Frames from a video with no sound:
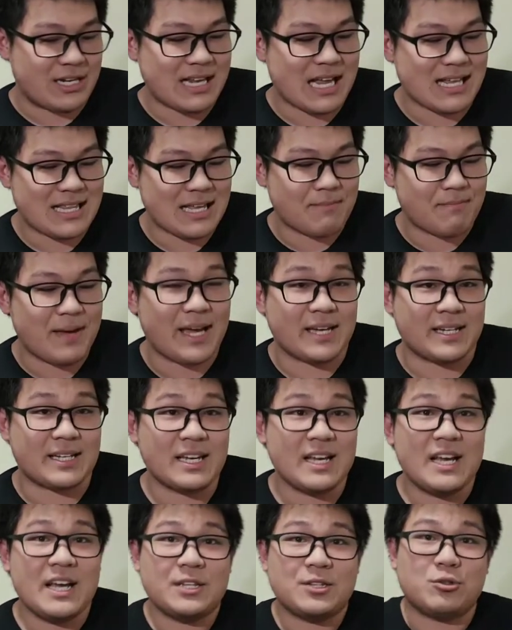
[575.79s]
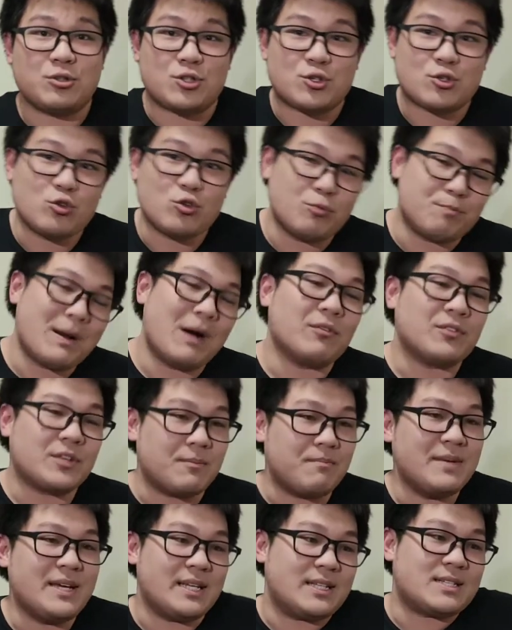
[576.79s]
that they made to scoop out the
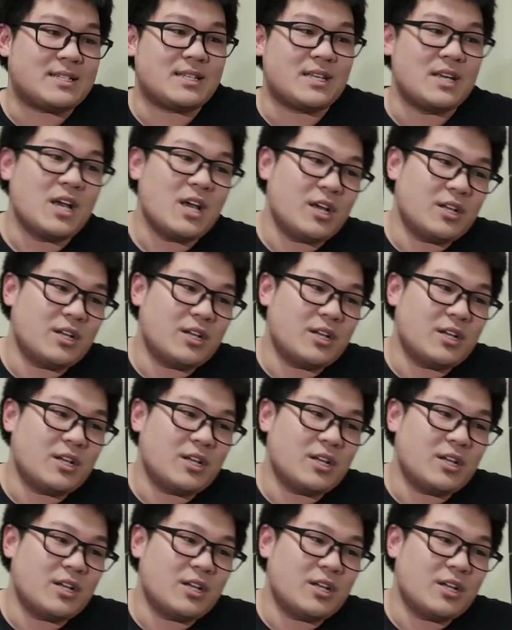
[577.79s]
mids,